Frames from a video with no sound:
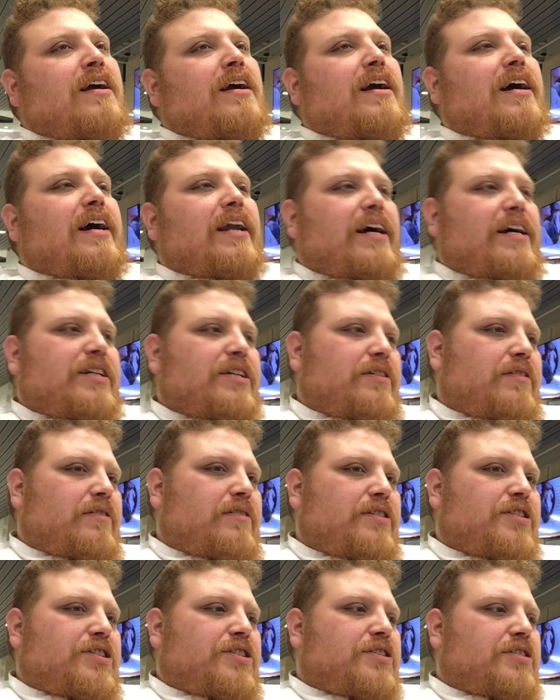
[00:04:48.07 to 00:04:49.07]
and I
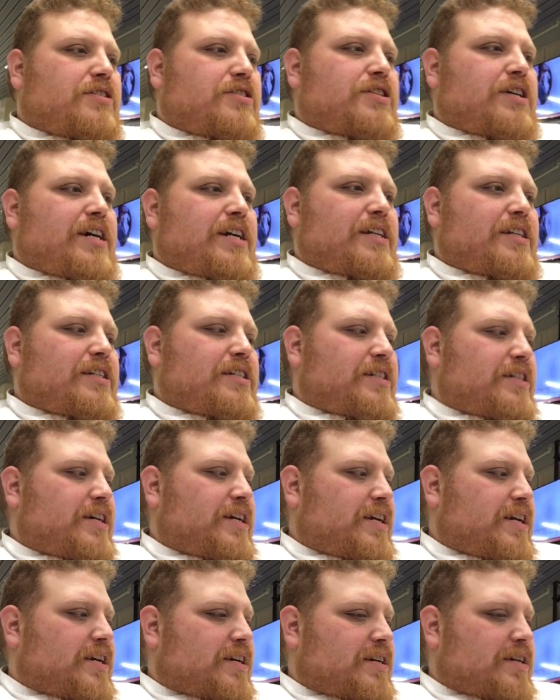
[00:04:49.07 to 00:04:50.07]
tried to
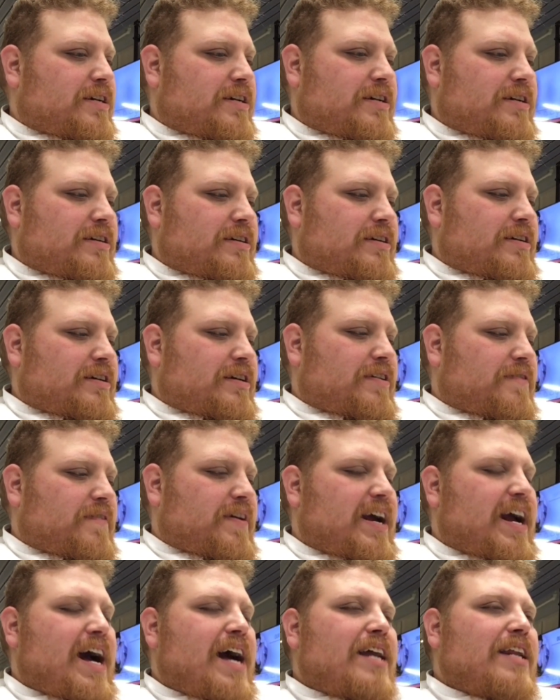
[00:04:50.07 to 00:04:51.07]
see if I
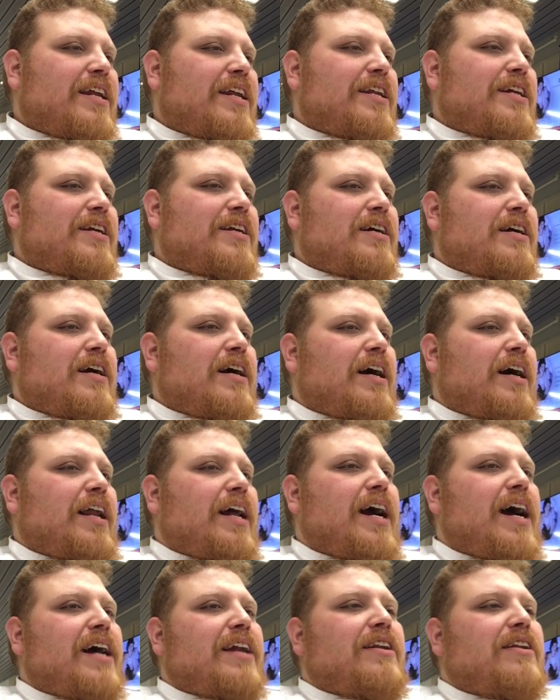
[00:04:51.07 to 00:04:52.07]
had any, and I
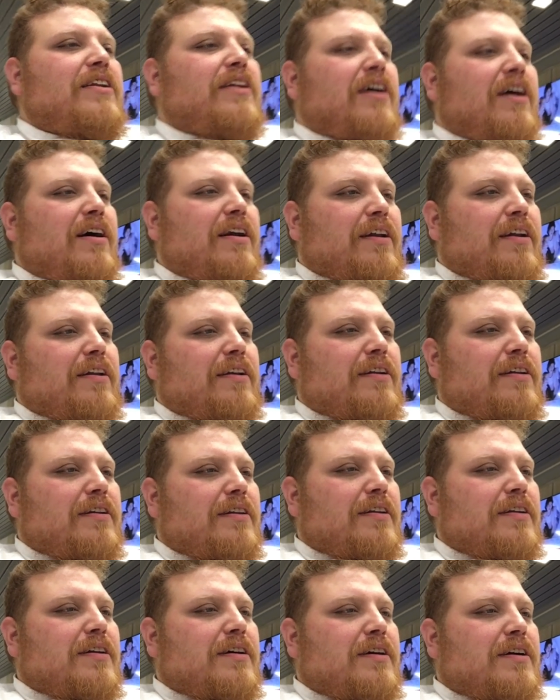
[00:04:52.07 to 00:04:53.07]
had none.
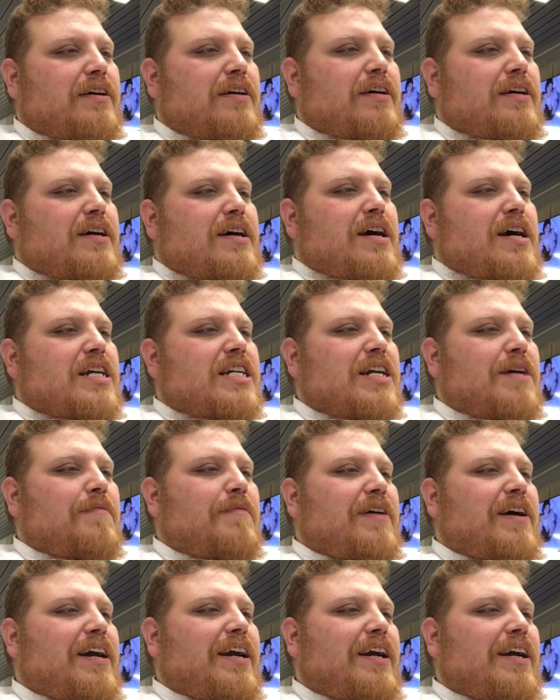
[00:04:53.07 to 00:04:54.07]
So I'm
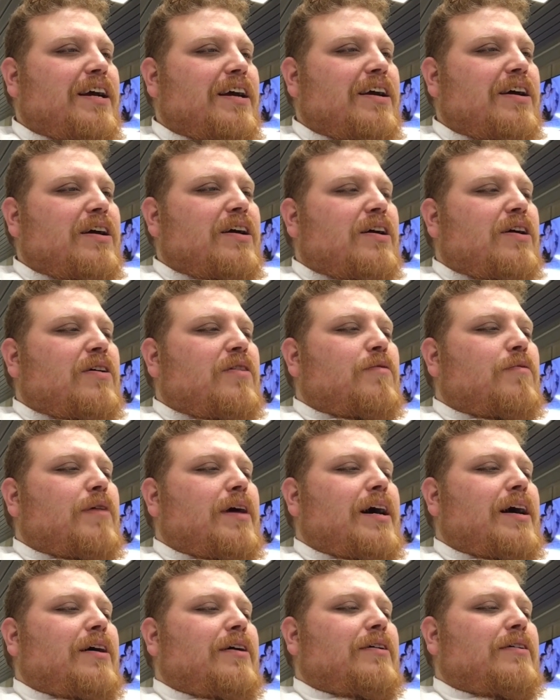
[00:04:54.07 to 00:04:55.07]
like,
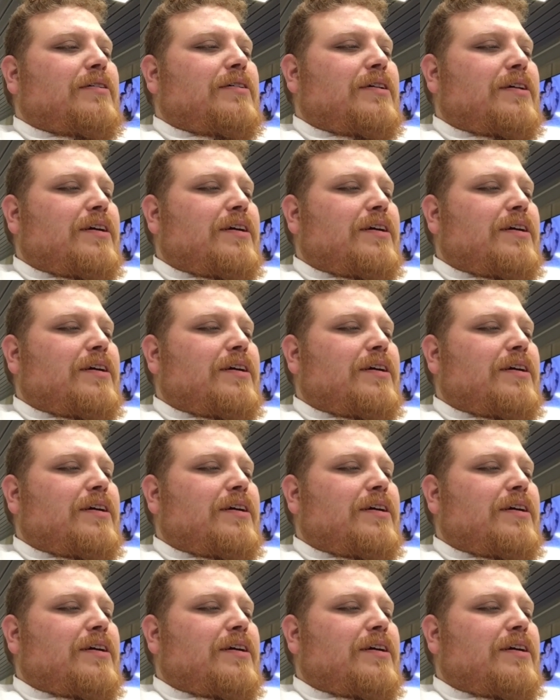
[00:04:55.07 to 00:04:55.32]
well,